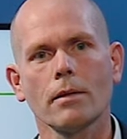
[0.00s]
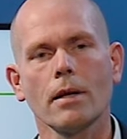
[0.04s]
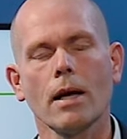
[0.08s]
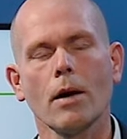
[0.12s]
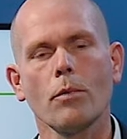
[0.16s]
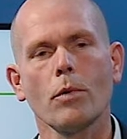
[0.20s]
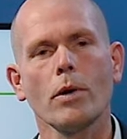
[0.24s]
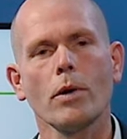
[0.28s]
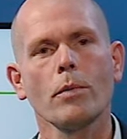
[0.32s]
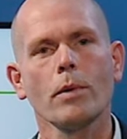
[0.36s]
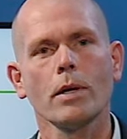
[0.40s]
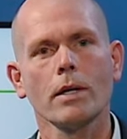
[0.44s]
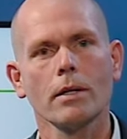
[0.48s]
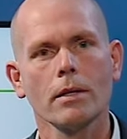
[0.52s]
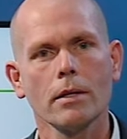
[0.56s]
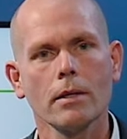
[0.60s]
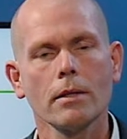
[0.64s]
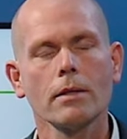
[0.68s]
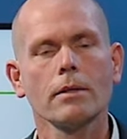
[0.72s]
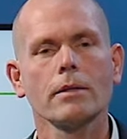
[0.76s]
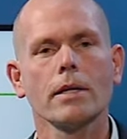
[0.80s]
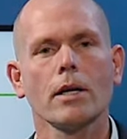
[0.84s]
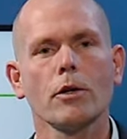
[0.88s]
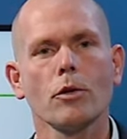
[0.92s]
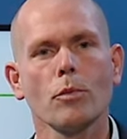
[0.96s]
And we will
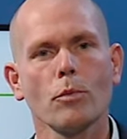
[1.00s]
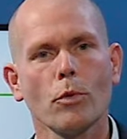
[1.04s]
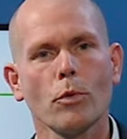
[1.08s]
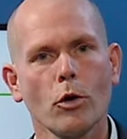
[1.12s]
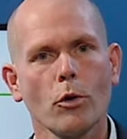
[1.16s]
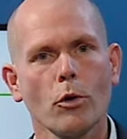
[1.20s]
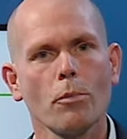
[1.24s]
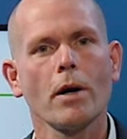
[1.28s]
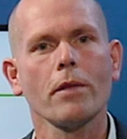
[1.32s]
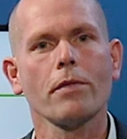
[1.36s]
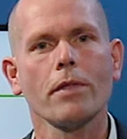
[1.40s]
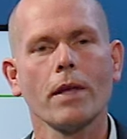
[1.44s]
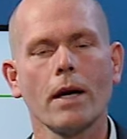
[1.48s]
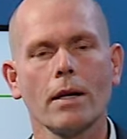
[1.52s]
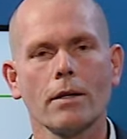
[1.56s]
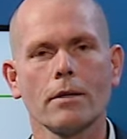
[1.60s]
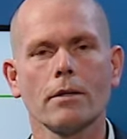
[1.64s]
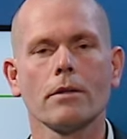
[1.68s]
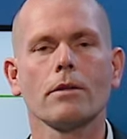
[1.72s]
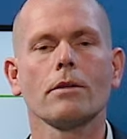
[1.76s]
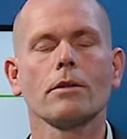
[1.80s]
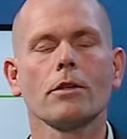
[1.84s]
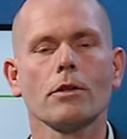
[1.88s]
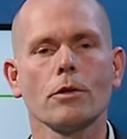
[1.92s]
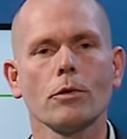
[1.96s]
tell you more about
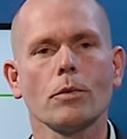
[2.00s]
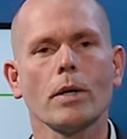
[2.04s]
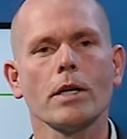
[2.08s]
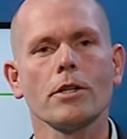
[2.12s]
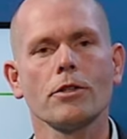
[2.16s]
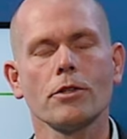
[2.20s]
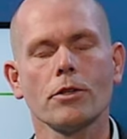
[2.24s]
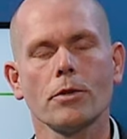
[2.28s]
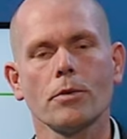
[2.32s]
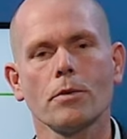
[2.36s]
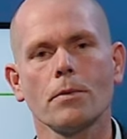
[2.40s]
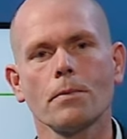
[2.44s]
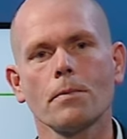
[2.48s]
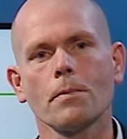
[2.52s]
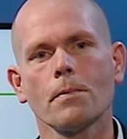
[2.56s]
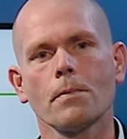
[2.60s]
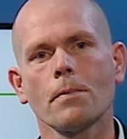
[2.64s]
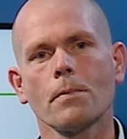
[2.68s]
that quite soon.